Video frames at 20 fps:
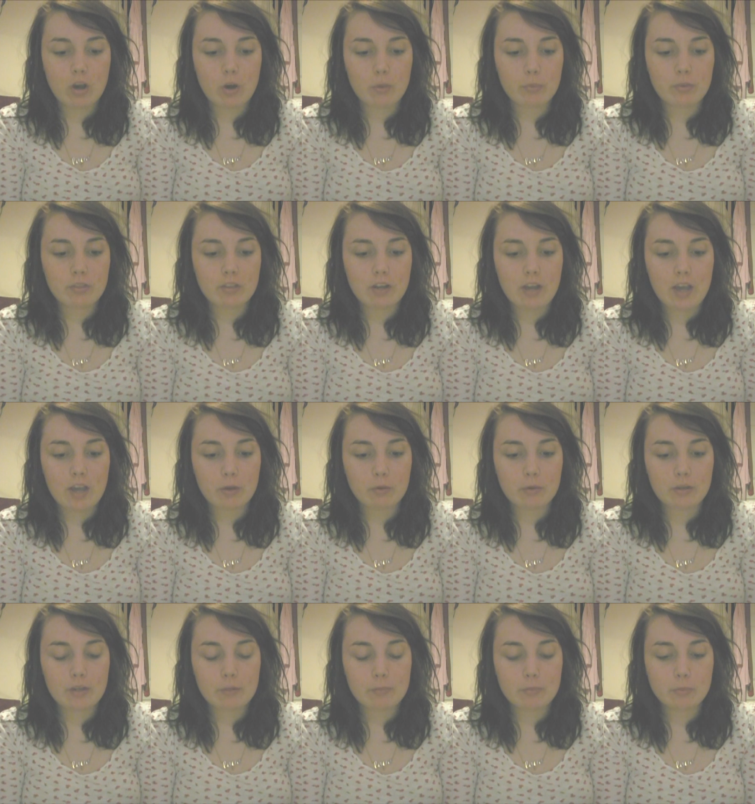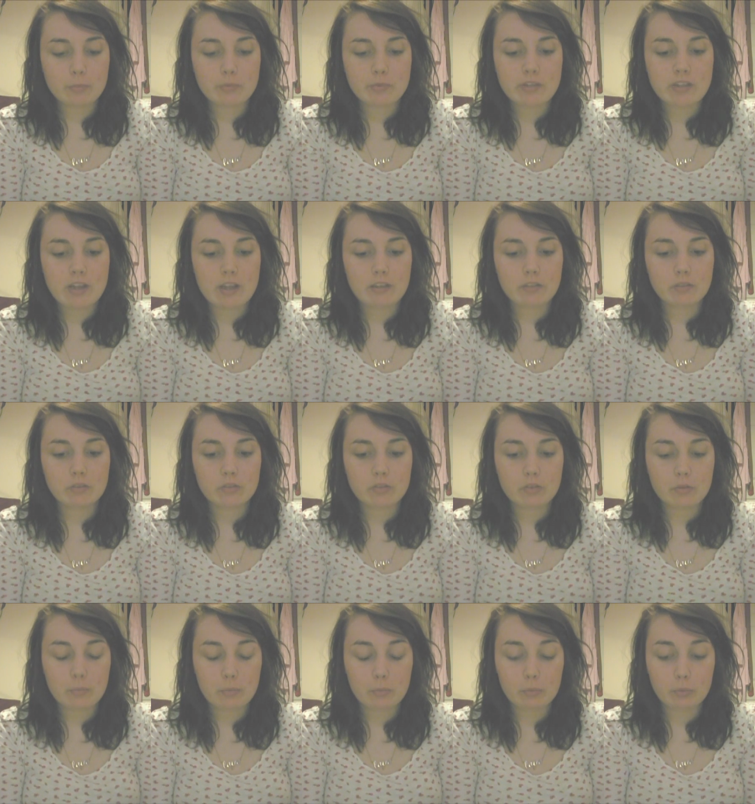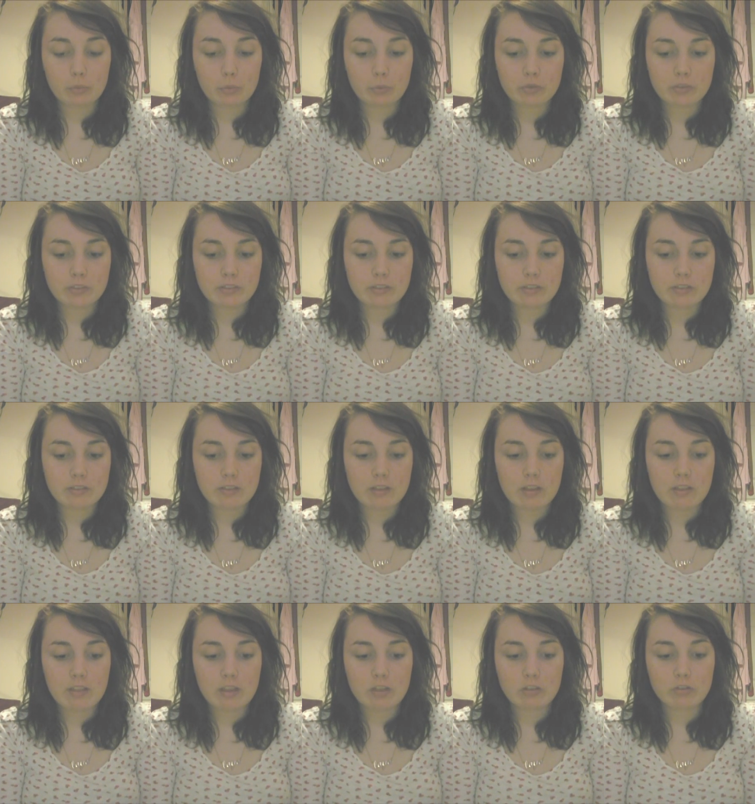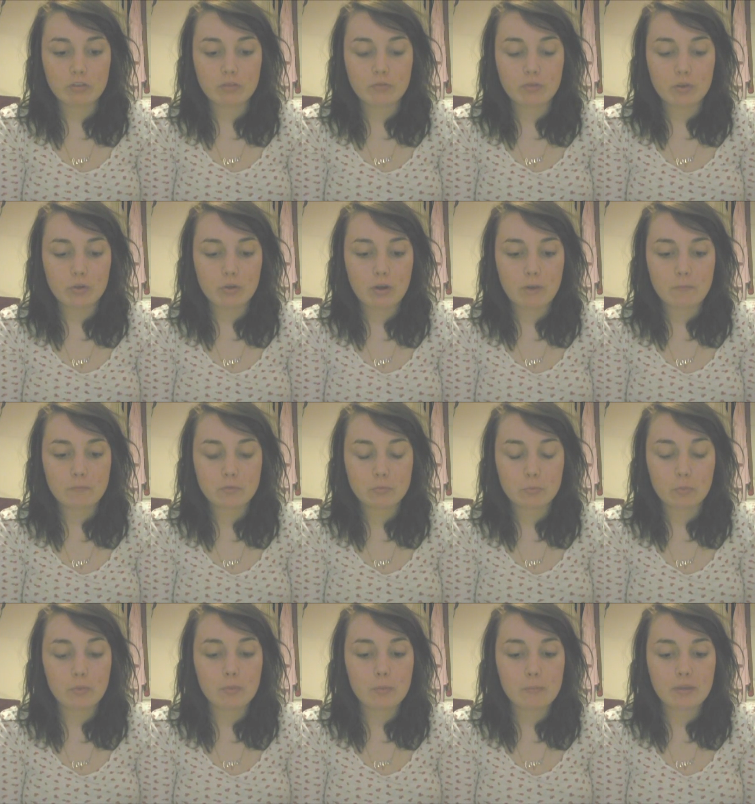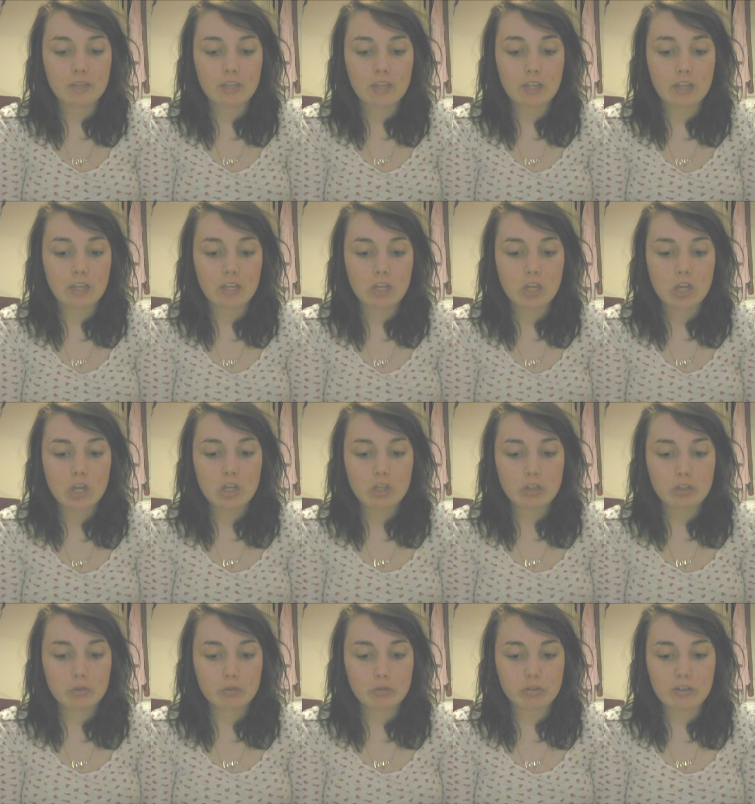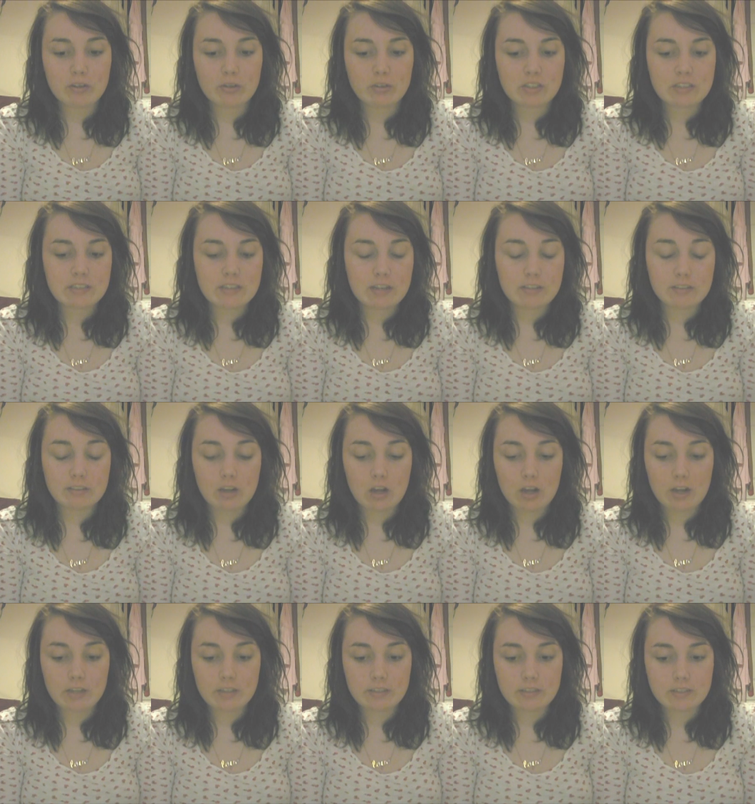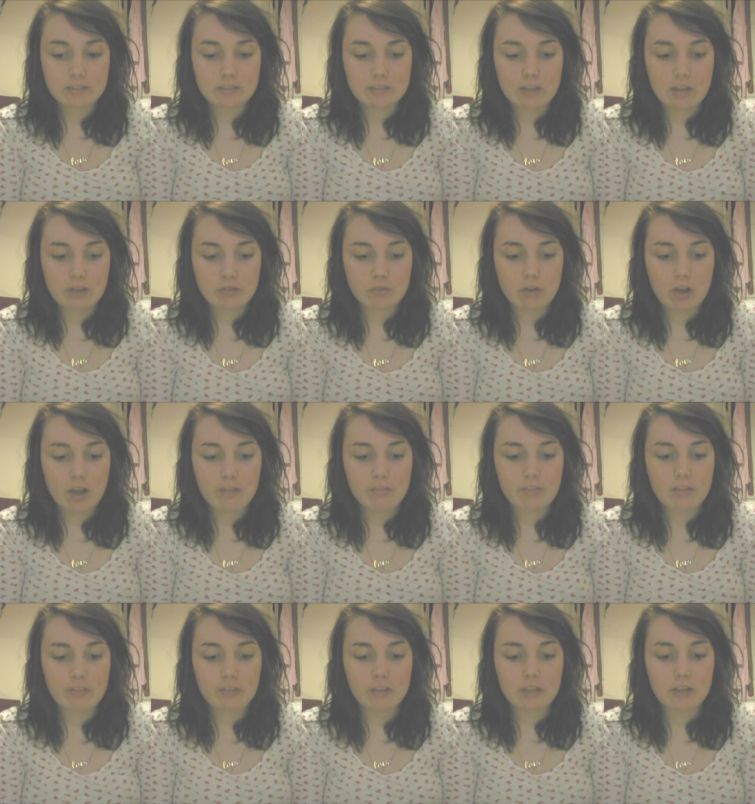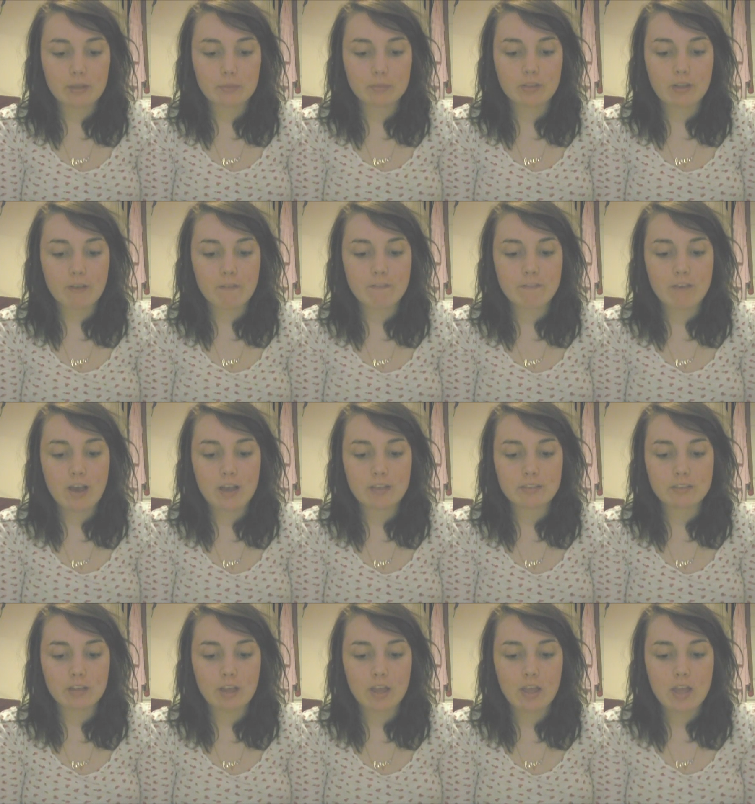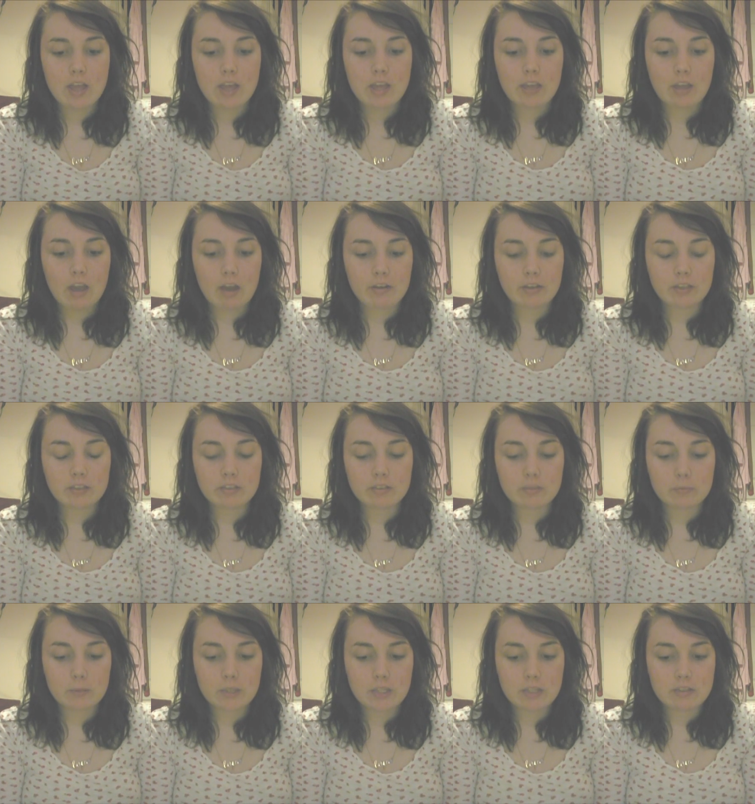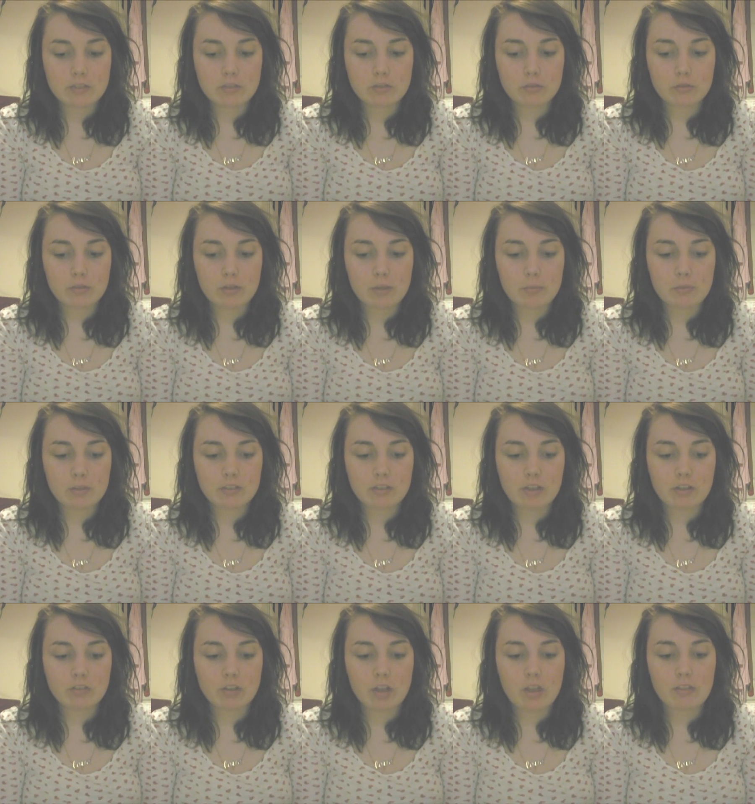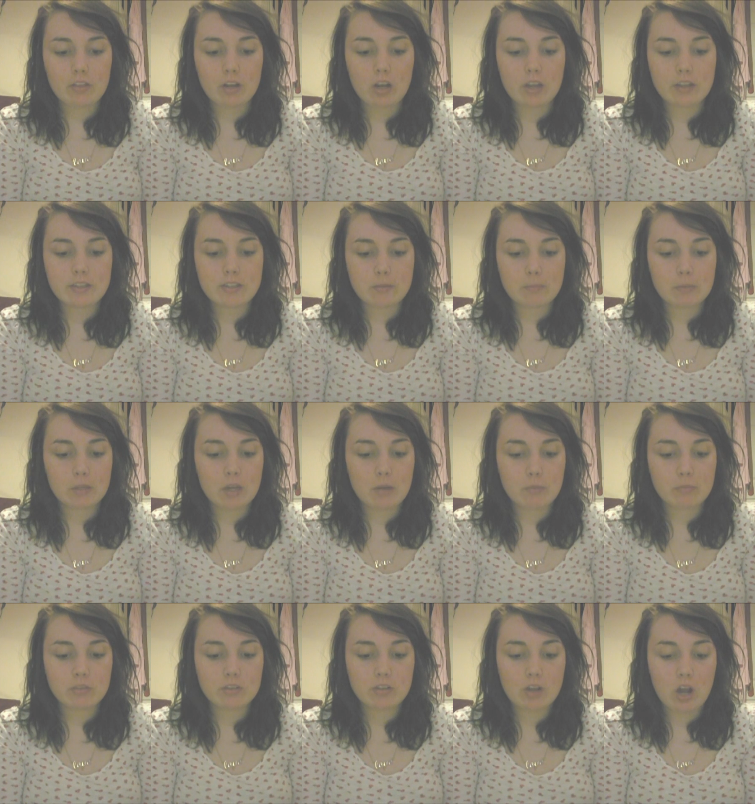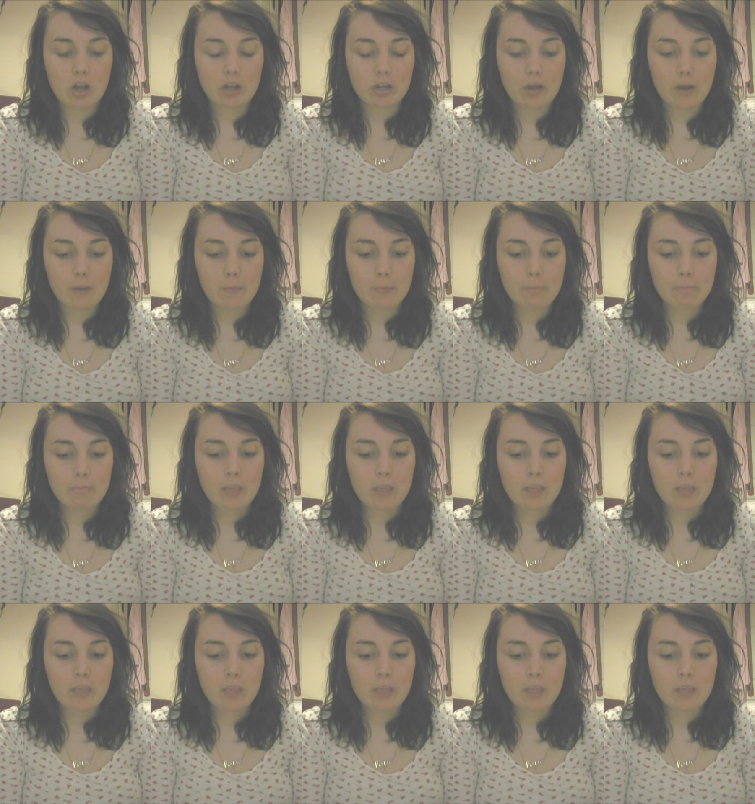start with an equilibrium, pretend to audiences that they should feel comfortable at the beginning, usually on a desert island, etc., and then the clips get faster, characters begin to scream, etc., and the lighting becomes darker.